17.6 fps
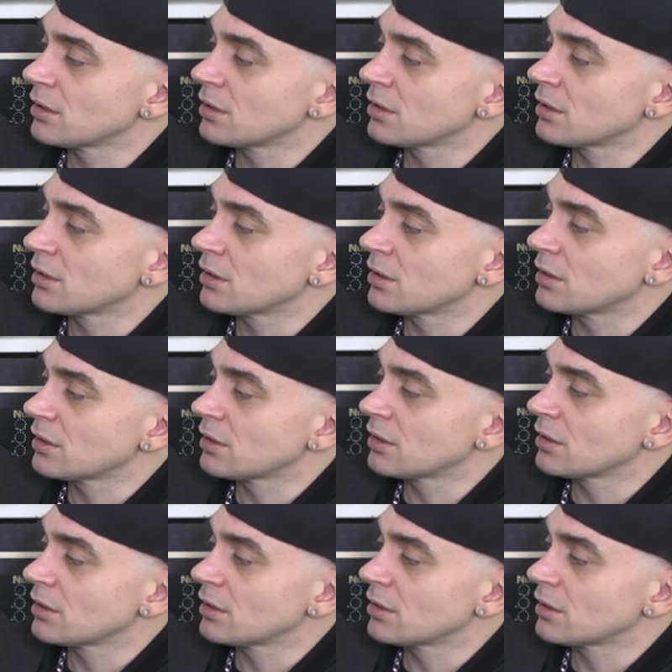you make a
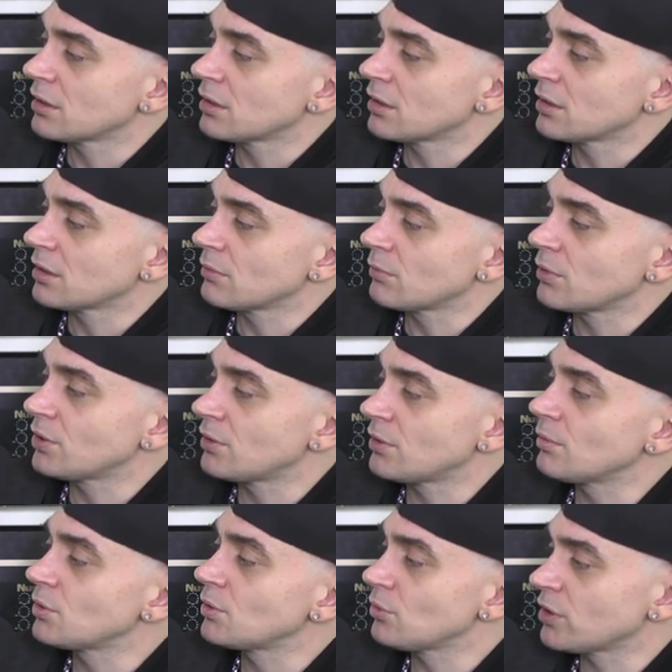better recovery. But we're,